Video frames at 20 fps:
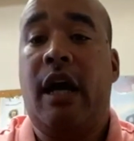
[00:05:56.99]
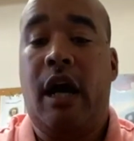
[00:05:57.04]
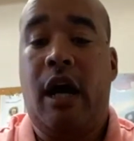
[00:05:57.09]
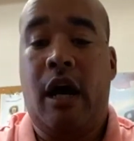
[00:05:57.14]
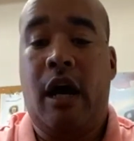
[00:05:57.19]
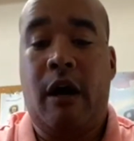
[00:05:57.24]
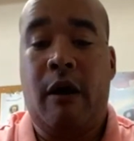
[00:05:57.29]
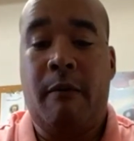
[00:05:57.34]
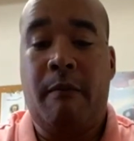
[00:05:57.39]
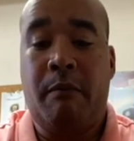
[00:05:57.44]

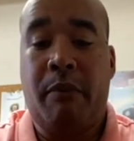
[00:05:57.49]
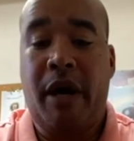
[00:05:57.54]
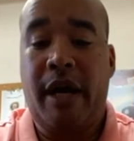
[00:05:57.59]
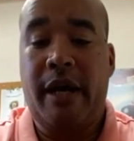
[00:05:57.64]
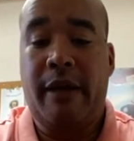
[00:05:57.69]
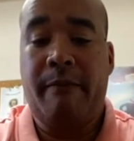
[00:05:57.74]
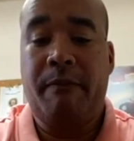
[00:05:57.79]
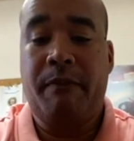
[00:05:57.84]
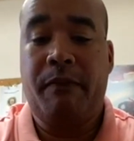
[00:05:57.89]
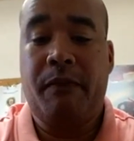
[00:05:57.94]

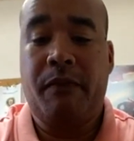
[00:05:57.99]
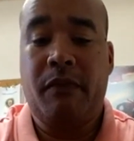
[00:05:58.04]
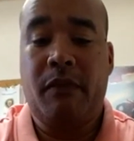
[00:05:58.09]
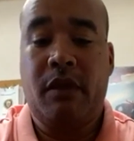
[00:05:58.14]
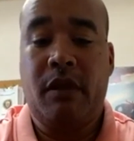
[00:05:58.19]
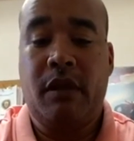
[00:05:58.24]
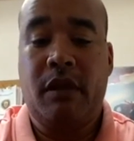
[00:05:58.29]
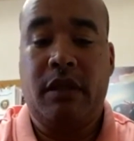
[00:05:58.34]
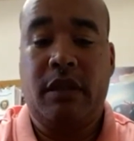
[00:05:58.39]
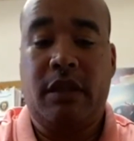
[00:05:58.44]
But
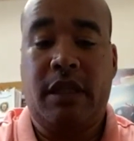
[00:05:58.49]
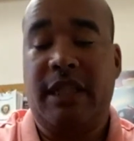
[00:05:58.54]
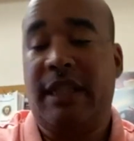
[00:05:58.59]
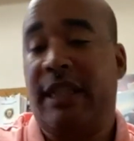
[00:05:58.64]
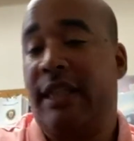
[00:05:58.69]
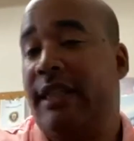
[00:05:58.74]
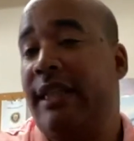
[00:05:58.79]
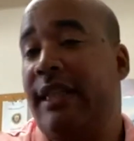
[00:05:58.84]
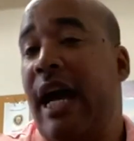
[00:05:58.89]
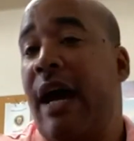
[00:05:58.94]

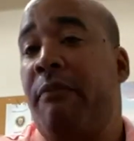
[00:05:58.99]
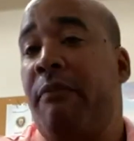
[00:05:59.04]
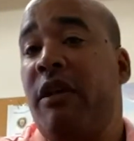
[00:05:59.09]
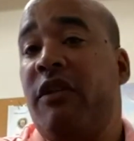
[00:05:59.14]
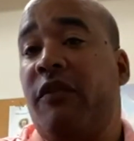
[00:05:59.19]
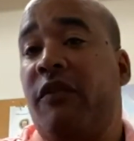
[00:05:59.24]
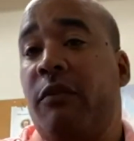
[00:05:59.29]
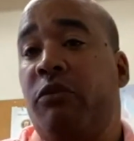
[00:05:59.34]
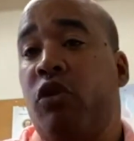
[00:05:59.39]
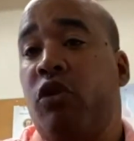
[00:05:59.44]
does it stop
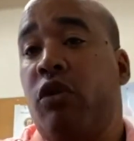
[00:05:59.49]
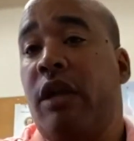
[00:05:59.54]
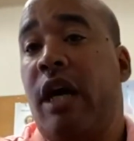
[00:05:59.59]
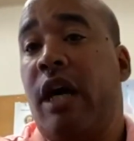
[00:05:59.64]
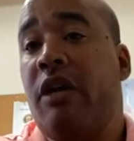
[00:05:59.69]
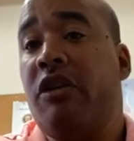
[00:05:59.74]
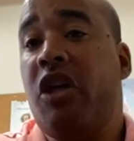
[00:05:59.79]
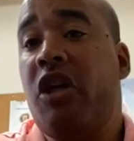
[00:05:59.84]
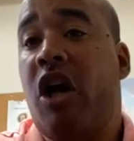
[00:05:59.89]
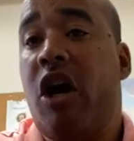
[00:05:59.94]
us from doing
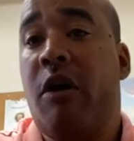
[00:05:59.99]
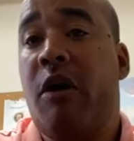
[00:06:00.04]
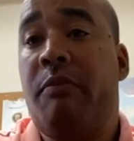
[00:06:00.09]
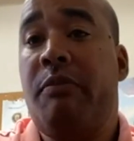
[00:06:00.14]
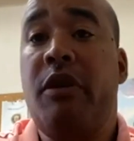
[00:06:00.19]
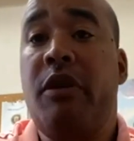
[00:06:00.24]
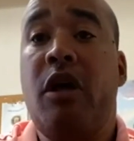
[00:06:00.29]
our job?